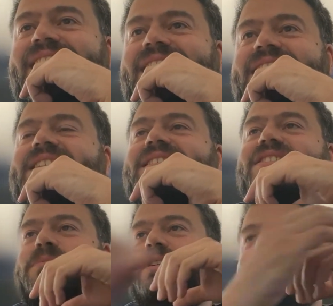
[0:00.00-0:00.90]
Yes, it
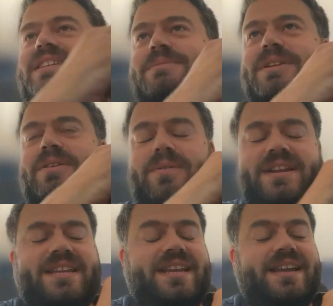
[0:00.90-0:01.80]
has been
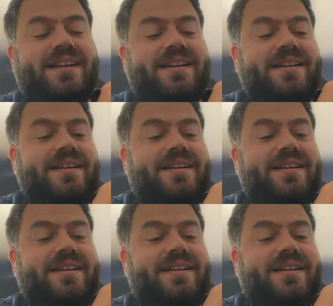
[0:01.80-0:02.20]
already